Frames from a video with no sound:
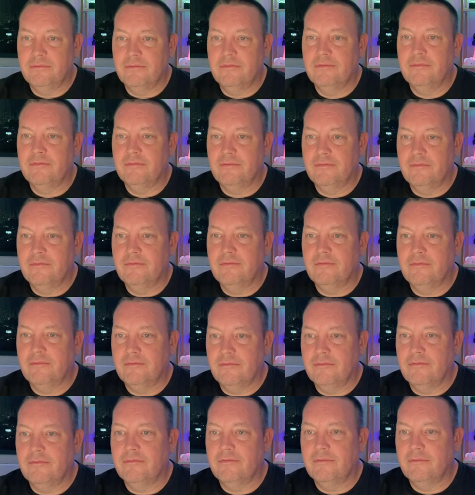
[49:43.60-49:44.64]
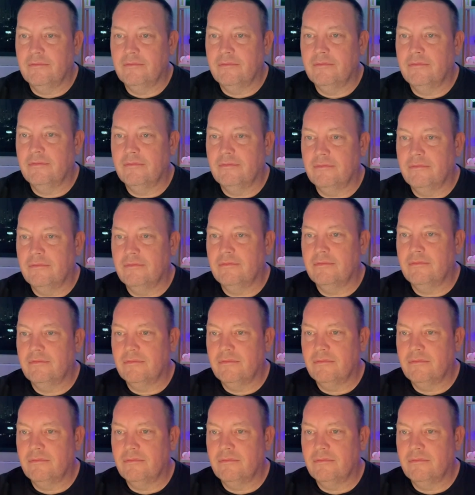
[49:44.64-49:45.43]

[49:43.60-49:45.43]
(no one is talking)